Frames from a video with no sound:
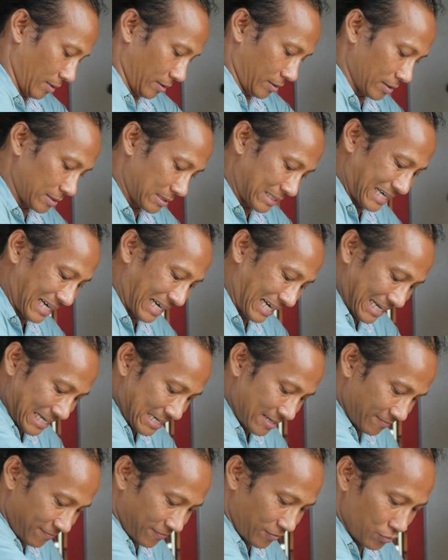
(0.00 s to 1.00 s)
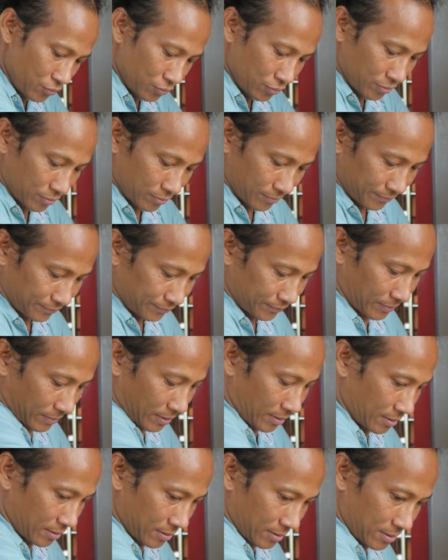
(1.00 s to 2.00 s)
Just clean food.
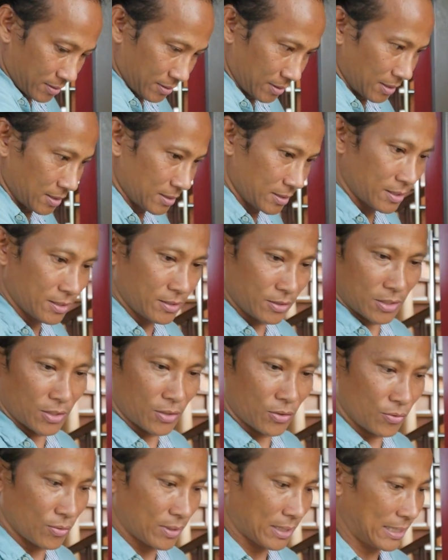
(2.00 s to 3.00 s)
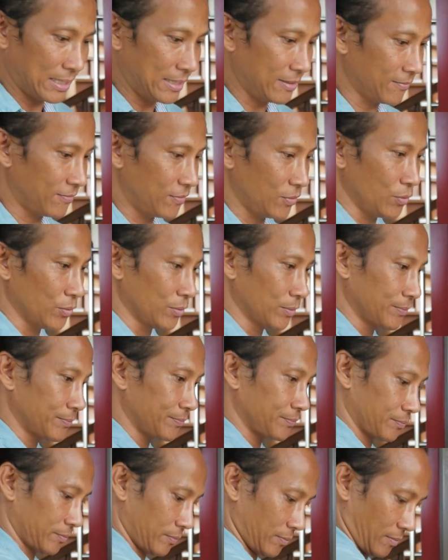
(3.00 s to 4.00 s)
Just good old clean food.
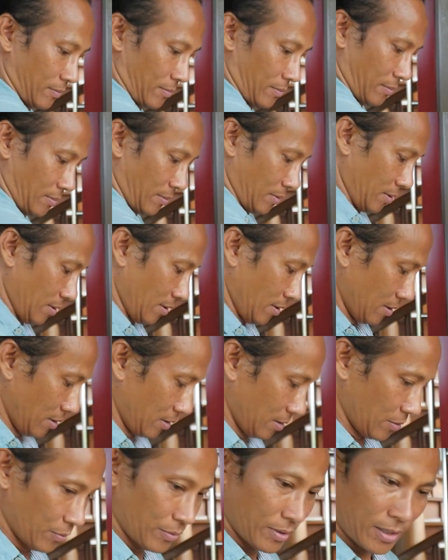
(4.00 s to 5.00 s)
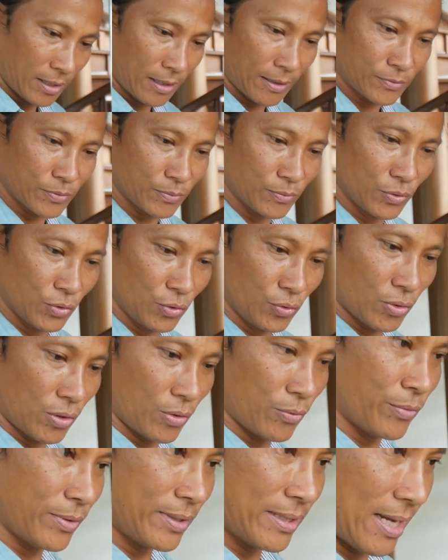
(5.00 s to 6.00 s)
We can have some
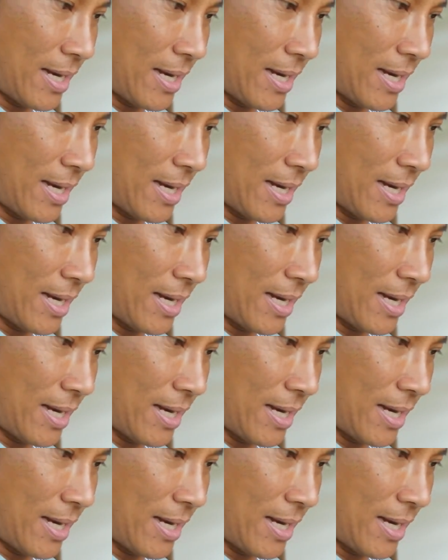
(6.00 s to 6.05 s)
noodle with